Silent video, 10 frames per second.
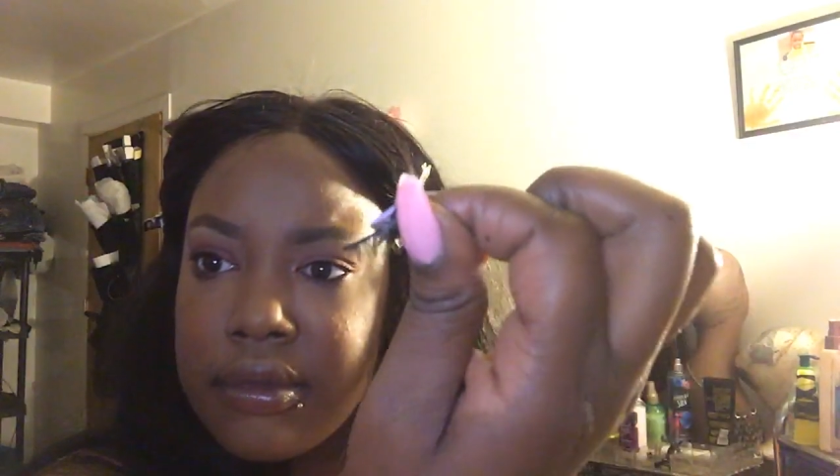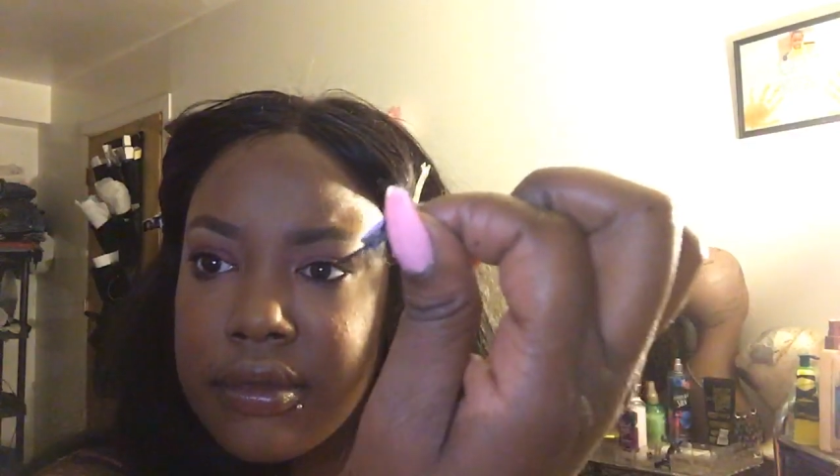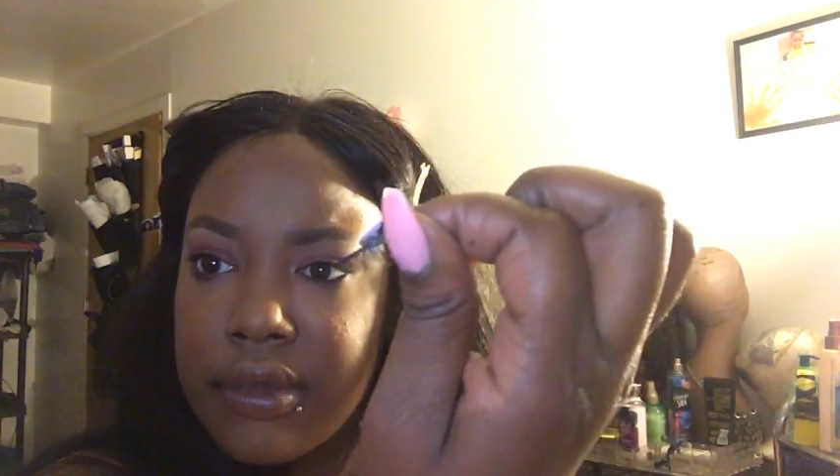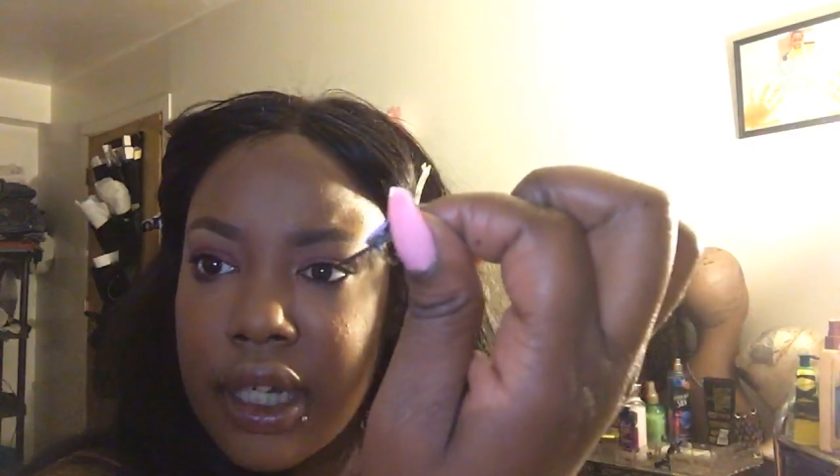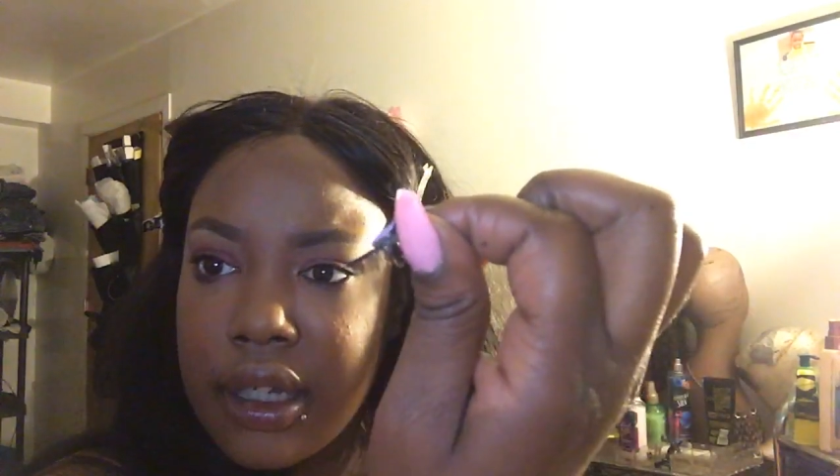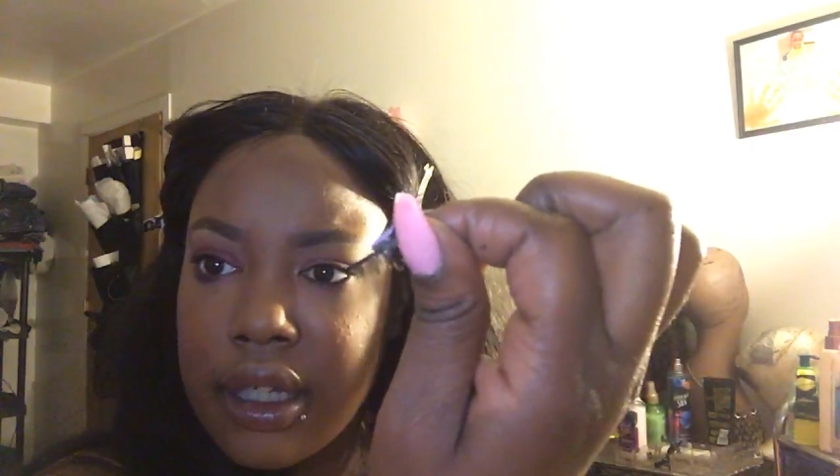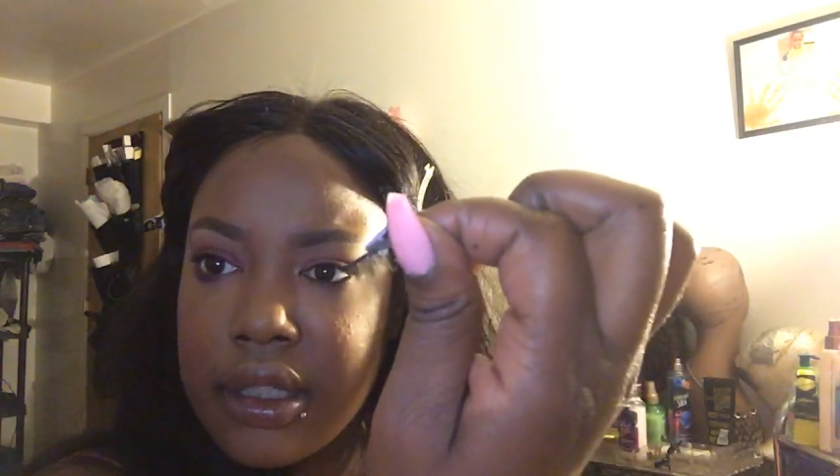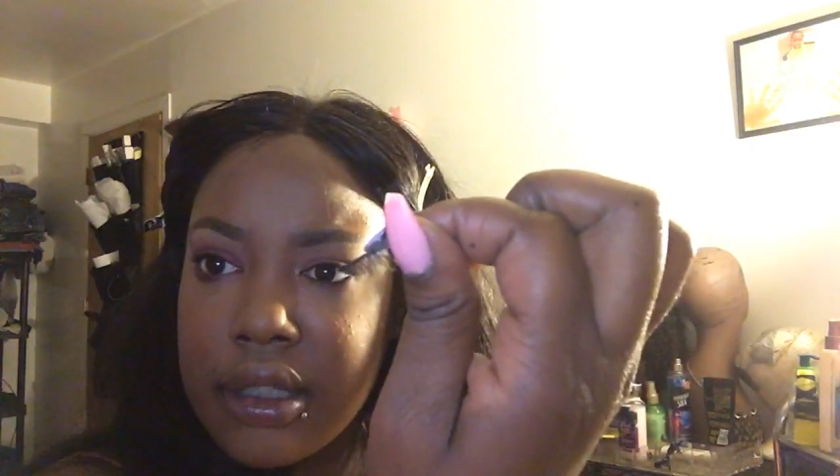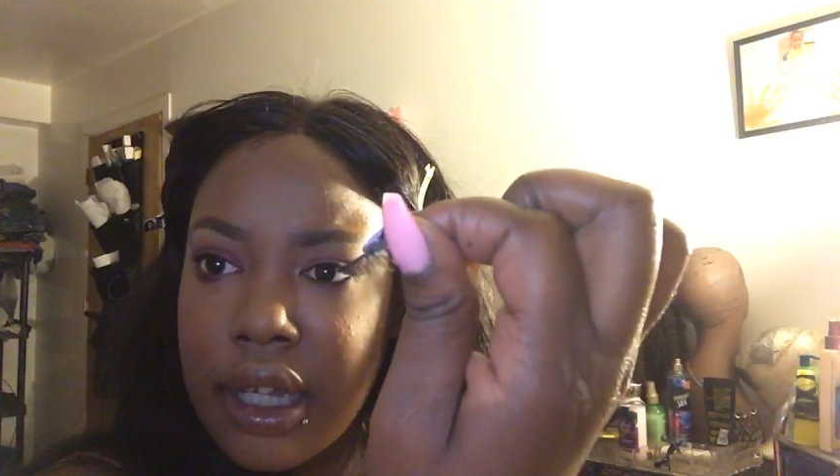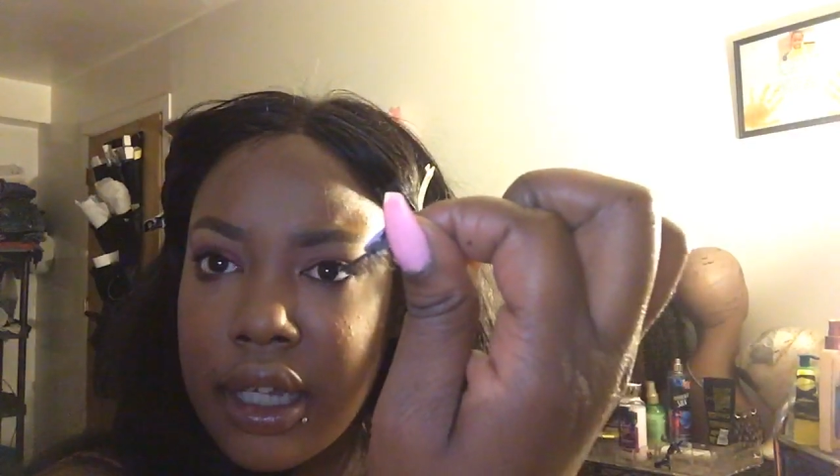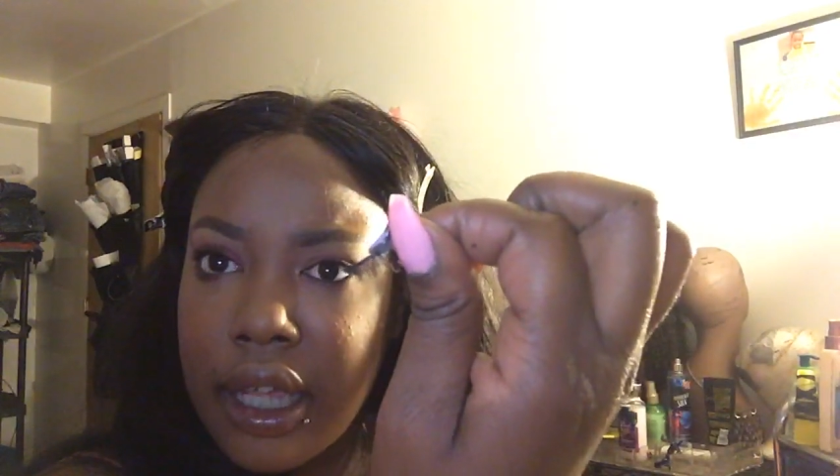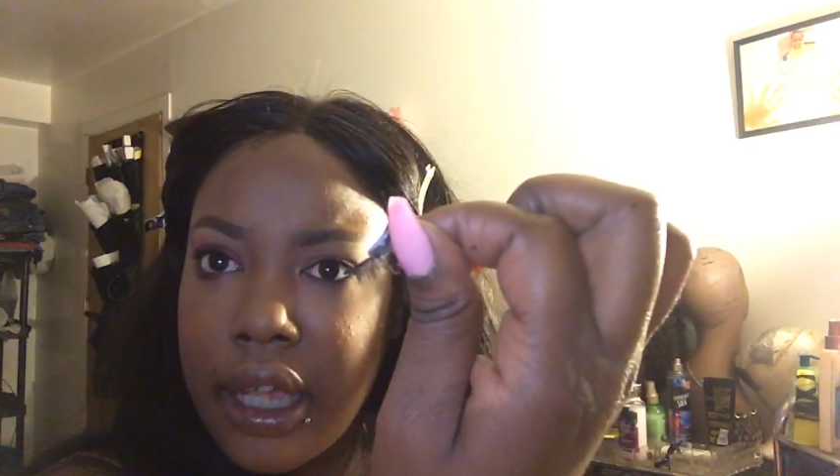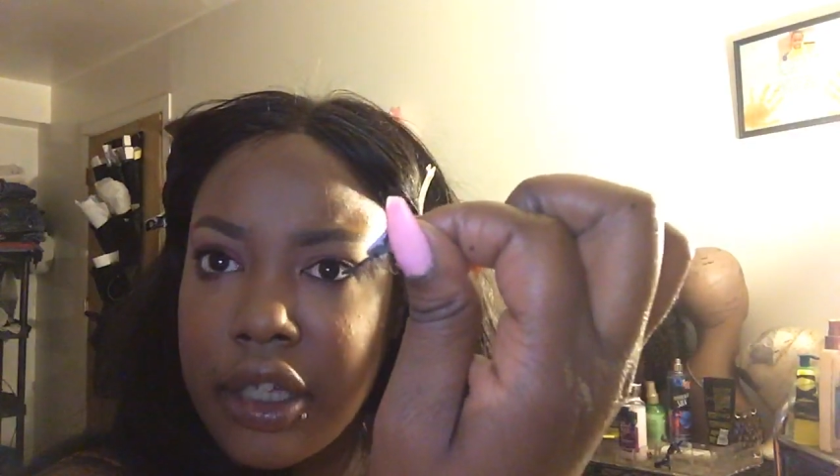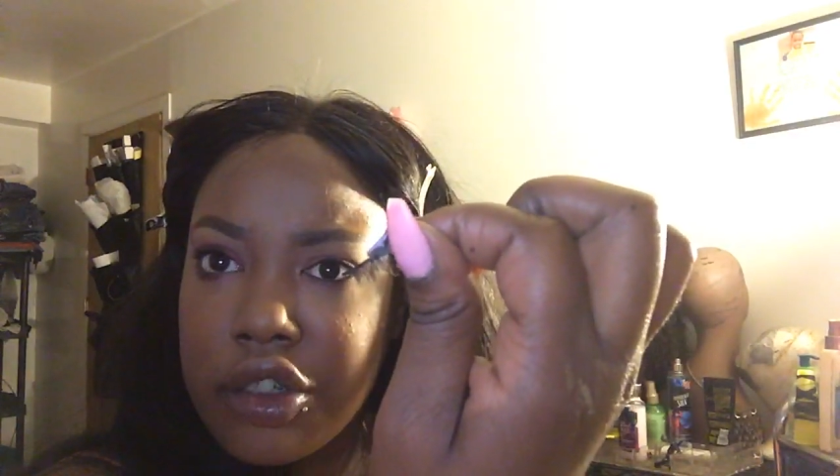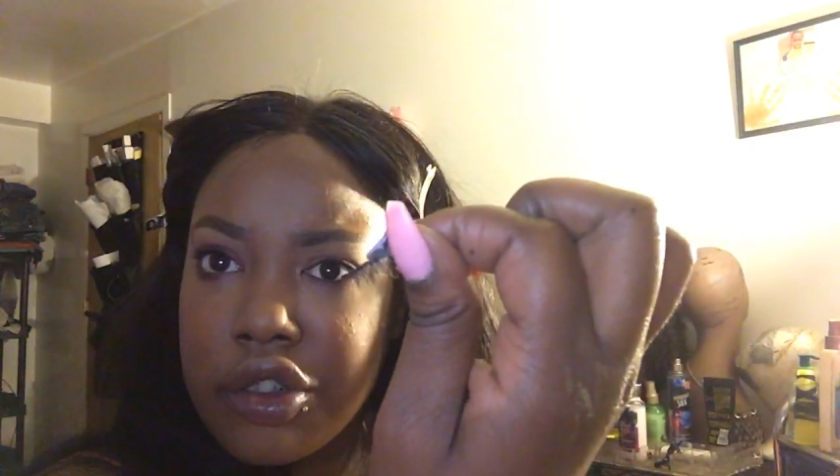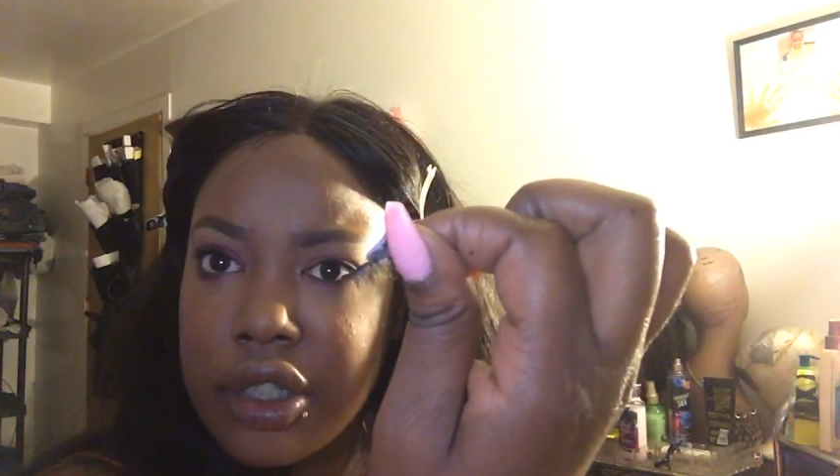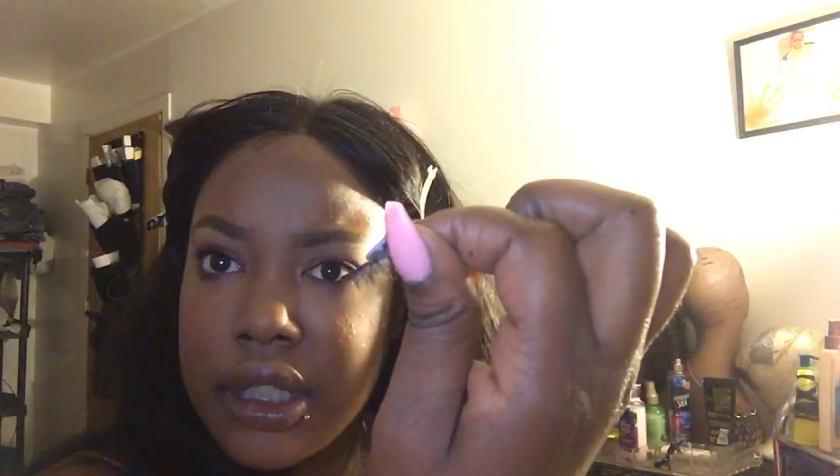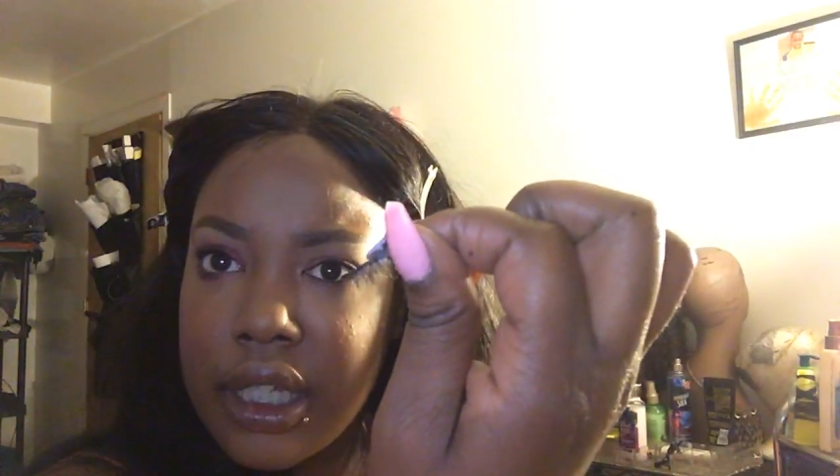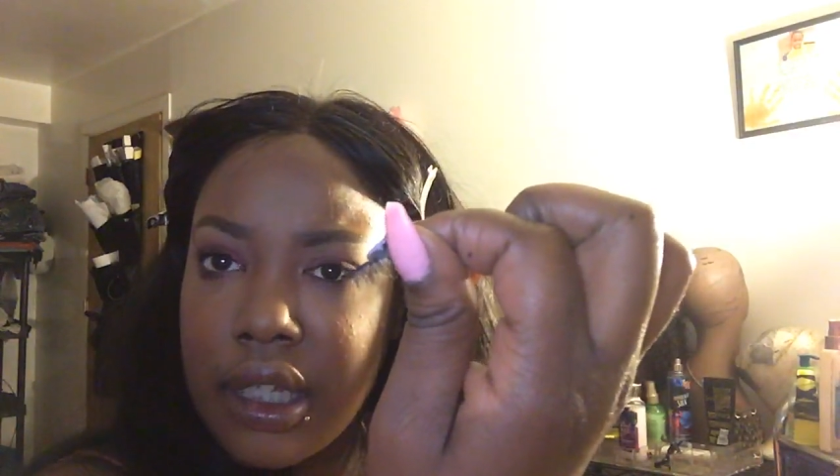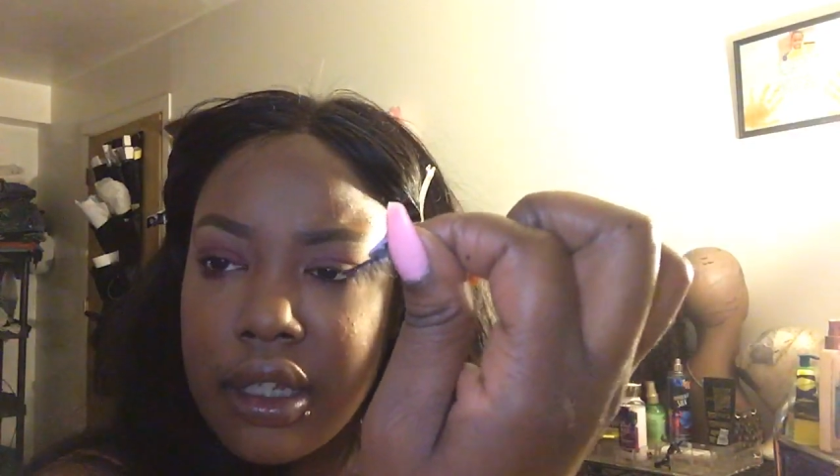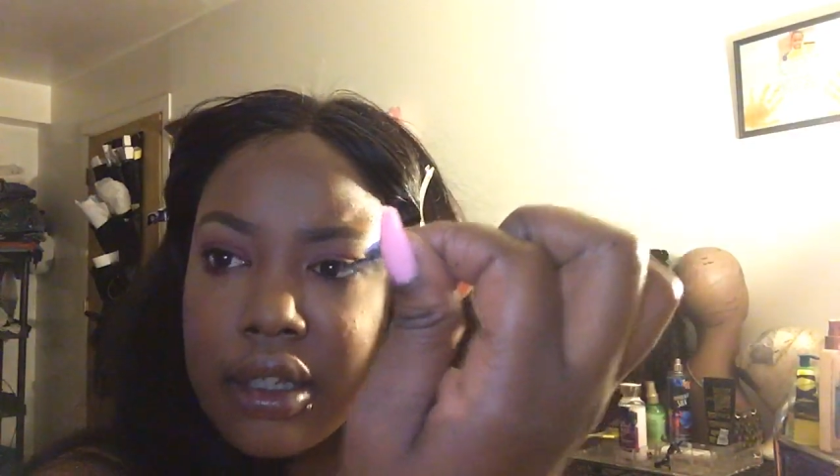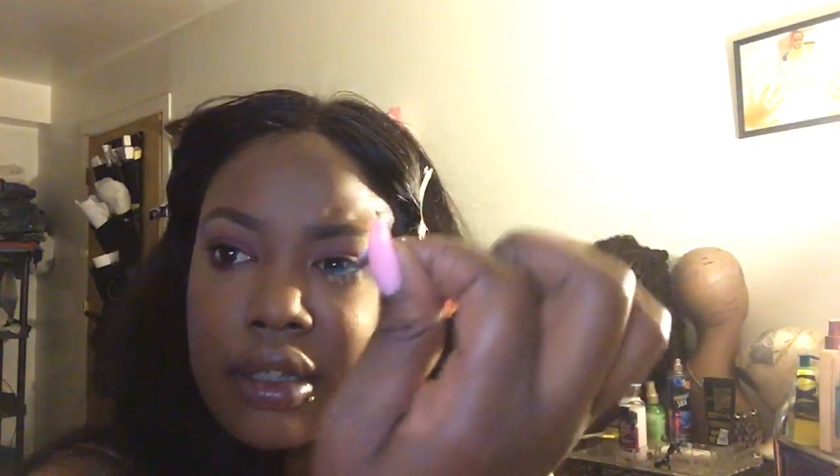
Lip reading: Like, it's like extra thick.